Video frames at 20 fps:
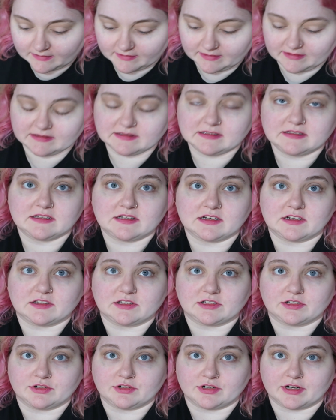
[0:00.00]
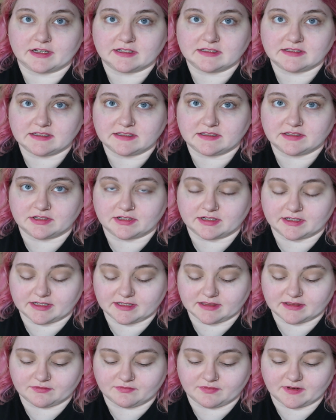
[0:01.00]
This is gonna look crazy till I
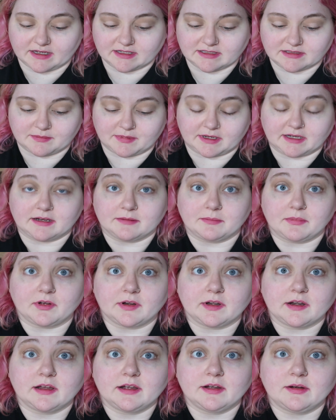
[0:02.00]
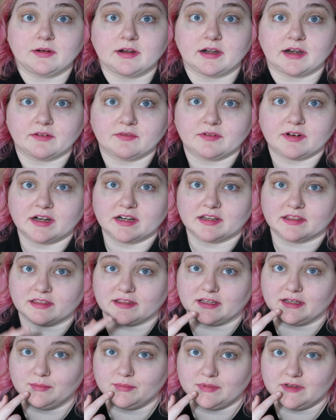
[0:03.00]
get the face makeup on. Oh, and I've got a
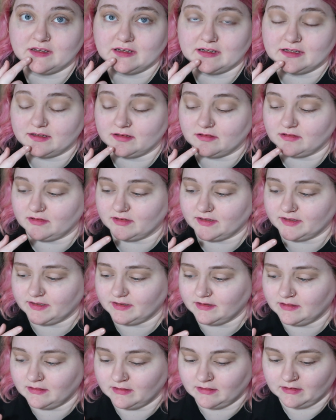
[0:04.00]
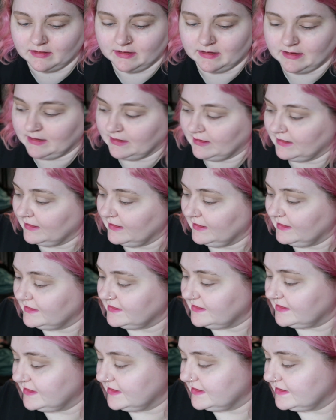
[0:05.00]
lip tint on.
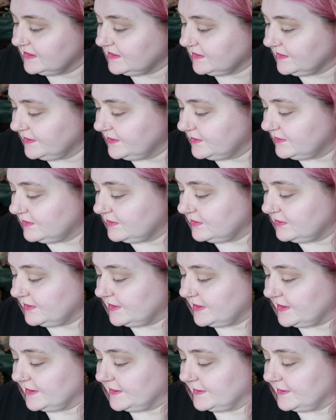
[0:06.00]
It's this little